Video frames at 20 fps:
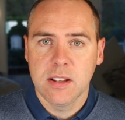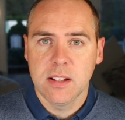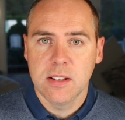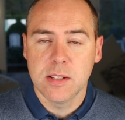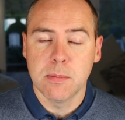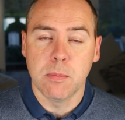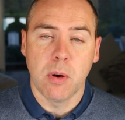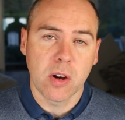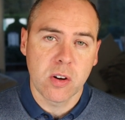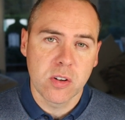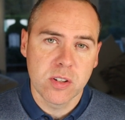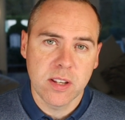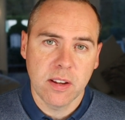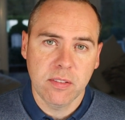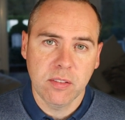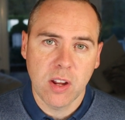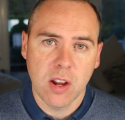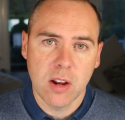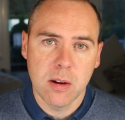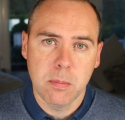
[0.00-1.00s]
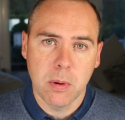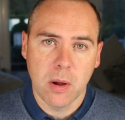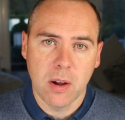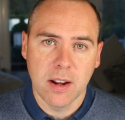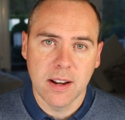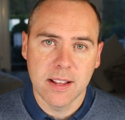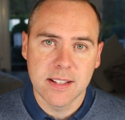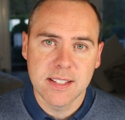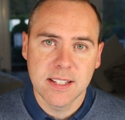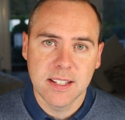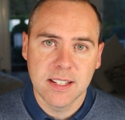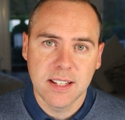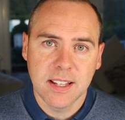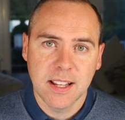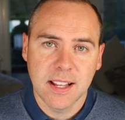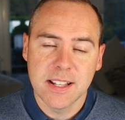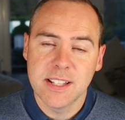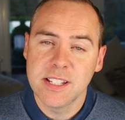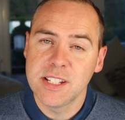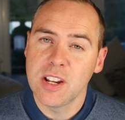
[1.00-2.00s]
to Microsoft Copilot
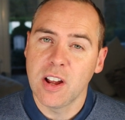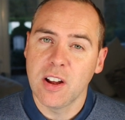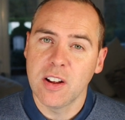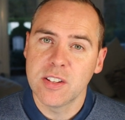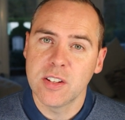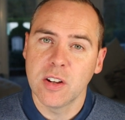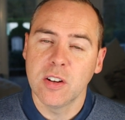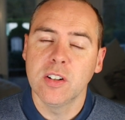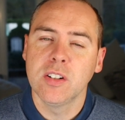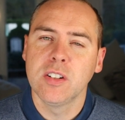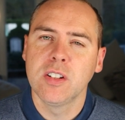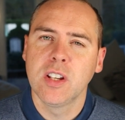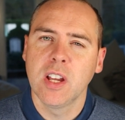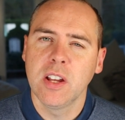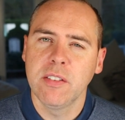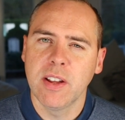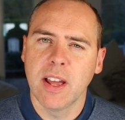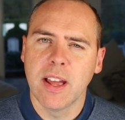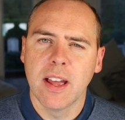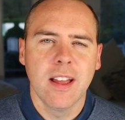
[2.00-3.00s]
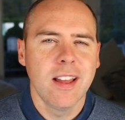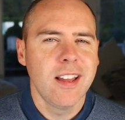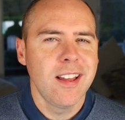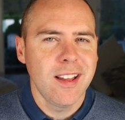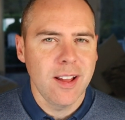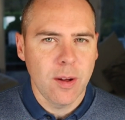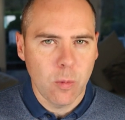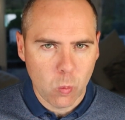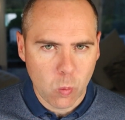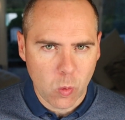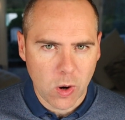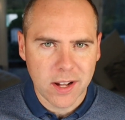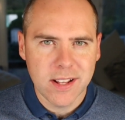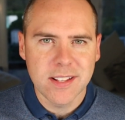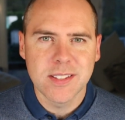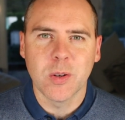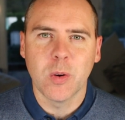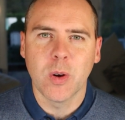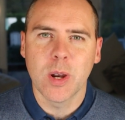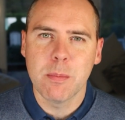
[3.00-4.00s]
and start to uncover what
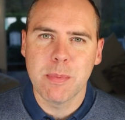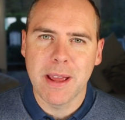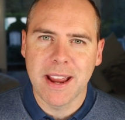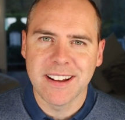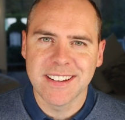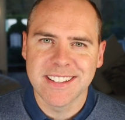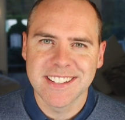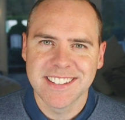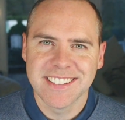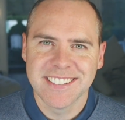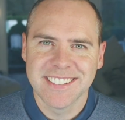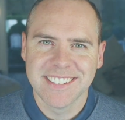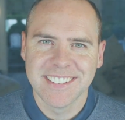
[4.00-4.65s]
it's all about.